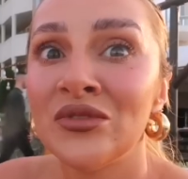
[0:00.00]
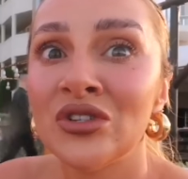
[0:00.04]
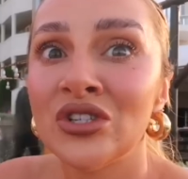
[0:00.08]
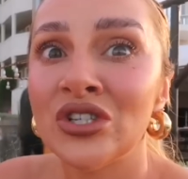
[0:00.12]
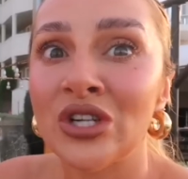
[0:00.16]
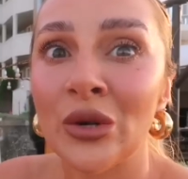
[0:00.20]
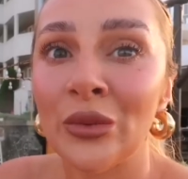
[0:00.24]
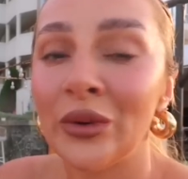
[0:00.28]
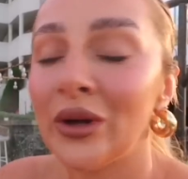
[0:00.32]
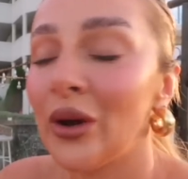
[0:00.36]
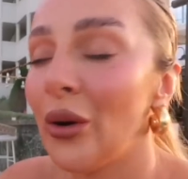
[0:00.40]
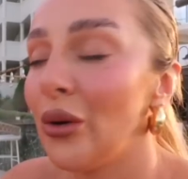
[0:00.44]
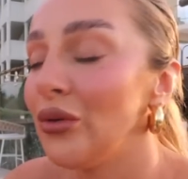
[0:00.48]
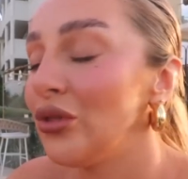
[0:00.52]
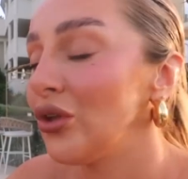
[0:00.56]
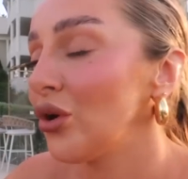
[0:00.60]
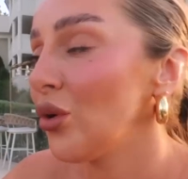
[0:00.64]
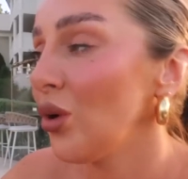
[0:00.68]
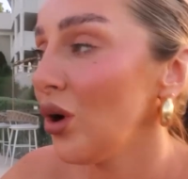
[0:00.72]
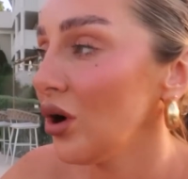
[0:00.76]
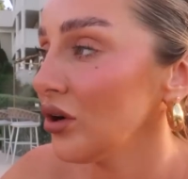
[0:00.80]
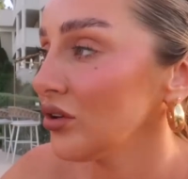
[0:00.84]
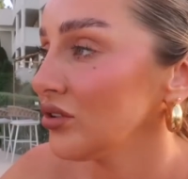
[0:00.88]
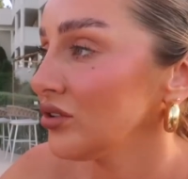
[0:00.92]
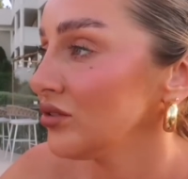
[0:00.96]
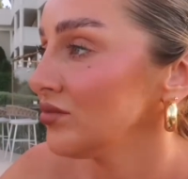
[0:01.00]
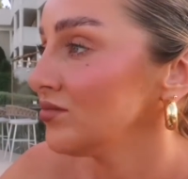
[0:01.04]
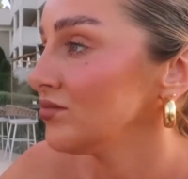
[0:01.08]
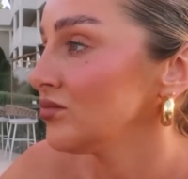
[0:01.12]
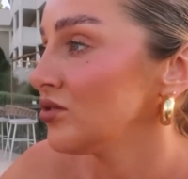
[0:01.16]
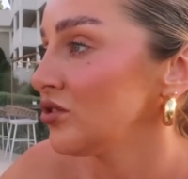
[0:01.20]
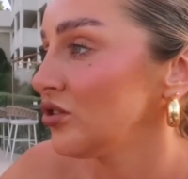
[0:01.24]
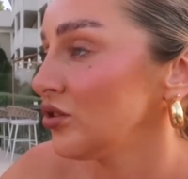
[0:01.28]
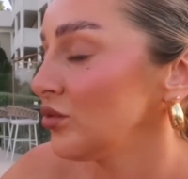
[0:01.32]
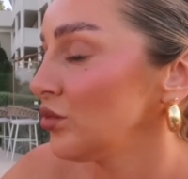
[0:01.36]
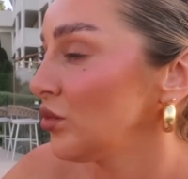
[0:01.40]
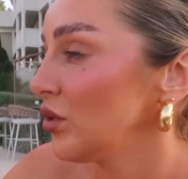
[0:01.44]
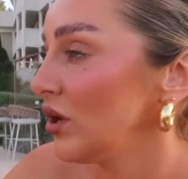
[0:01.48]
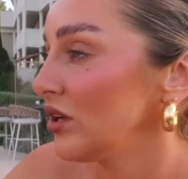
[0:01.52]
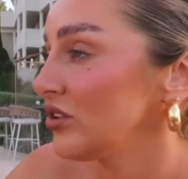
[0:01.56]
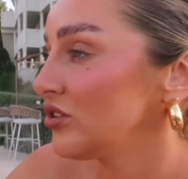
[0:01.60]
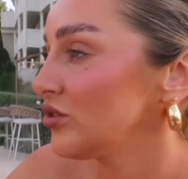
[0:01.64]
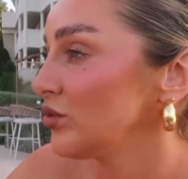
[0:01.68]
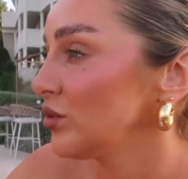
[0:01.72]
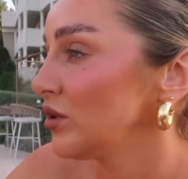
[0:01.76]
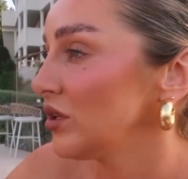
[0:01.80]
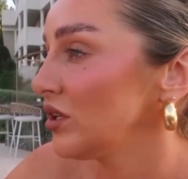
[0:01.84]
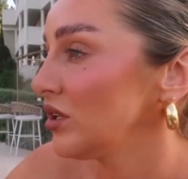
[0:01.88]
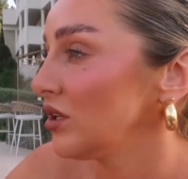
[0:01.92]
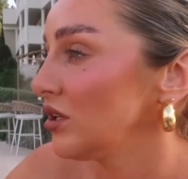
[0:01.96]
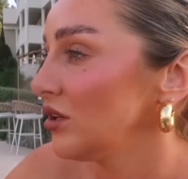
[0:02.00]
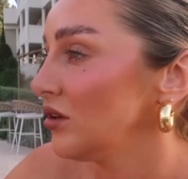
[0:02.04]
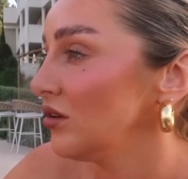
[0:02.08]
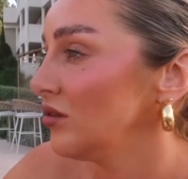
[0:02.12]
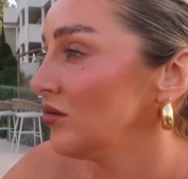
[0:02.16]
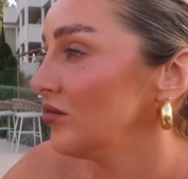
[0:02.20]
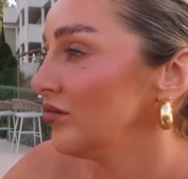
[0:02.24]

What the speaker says: Shall we go on the quad somewhere to eat?